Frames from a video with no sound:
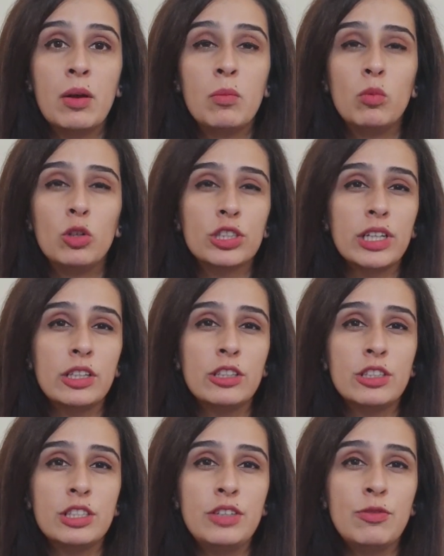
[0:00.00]
Most
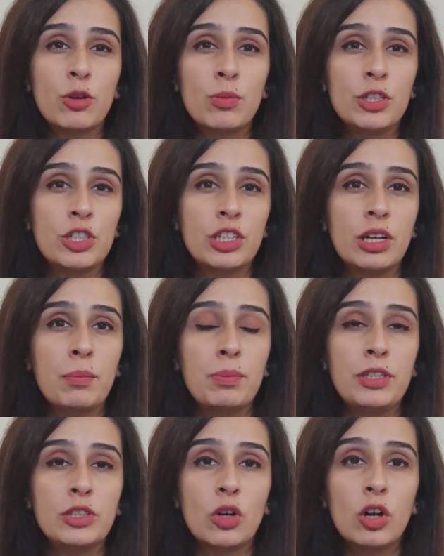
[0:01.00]
LLC formation companies